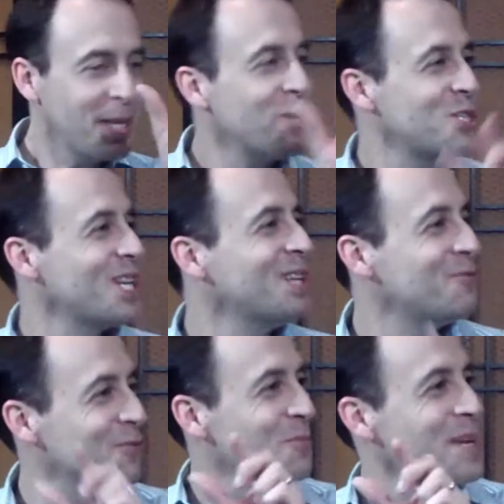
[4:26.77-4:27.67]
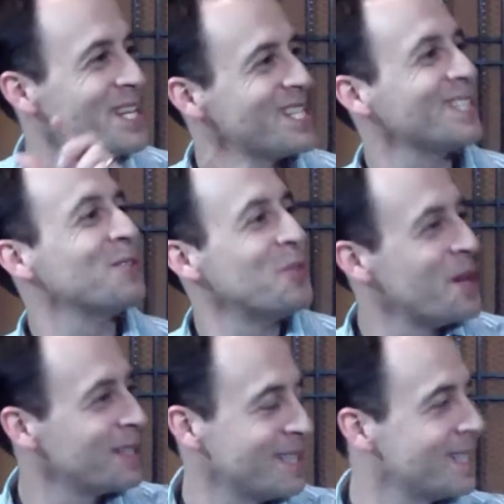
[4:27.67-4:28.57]
each informational
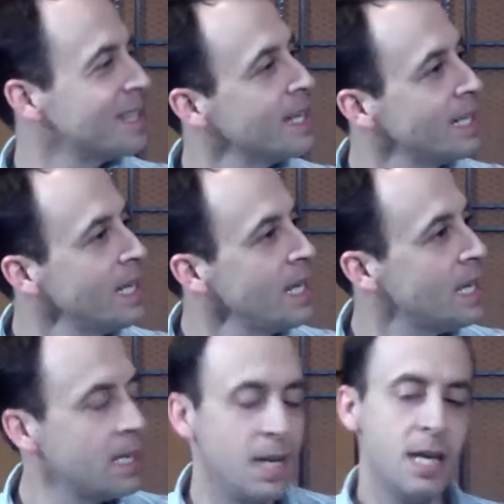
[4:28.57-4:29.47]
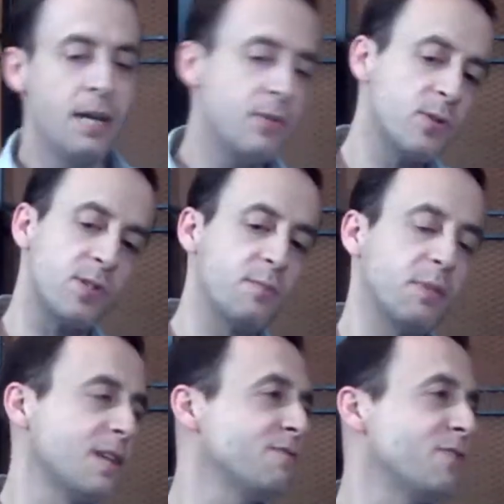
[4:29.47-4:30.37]
nugget that they need, there's
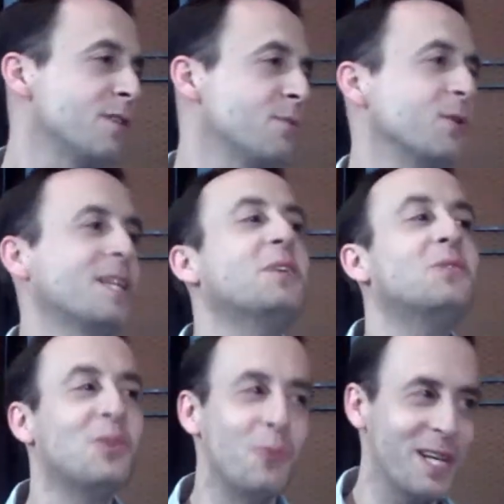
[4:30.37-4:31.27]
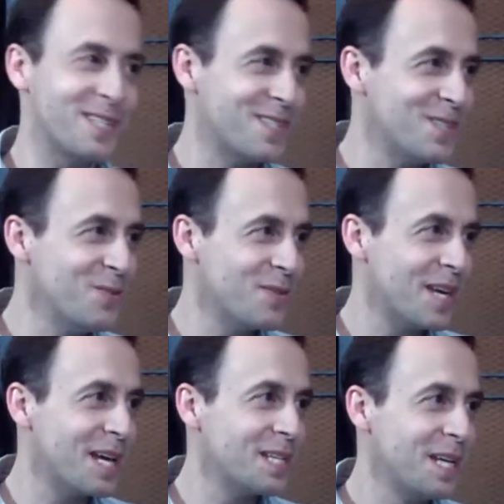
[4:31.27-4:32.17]
simply a far more easy way to do mm.
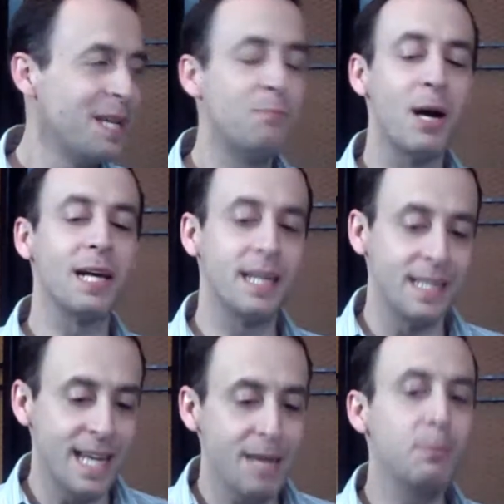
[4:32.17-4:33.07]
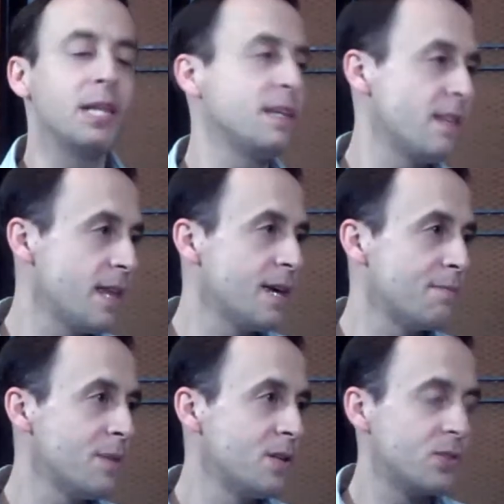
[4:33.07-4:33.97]
that by enabling
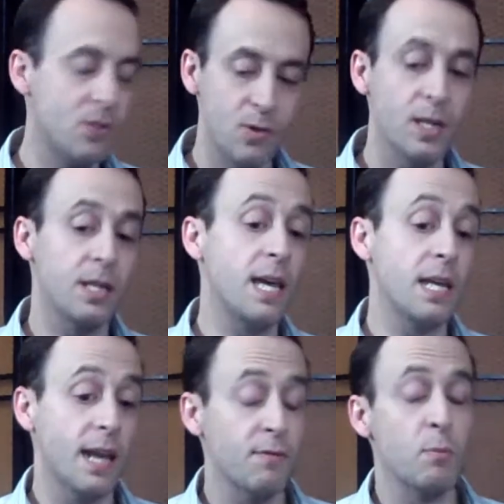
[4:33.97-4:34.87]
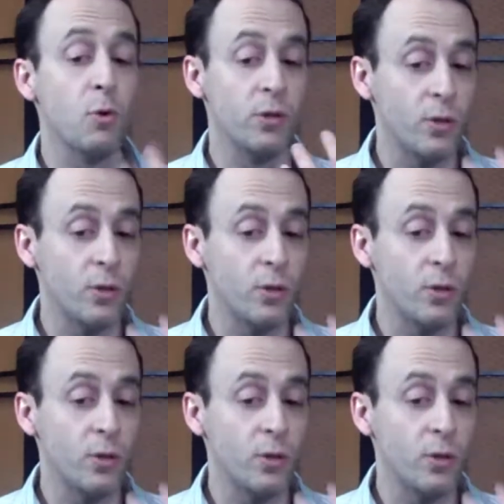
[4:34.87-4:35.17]
them to, again, have a more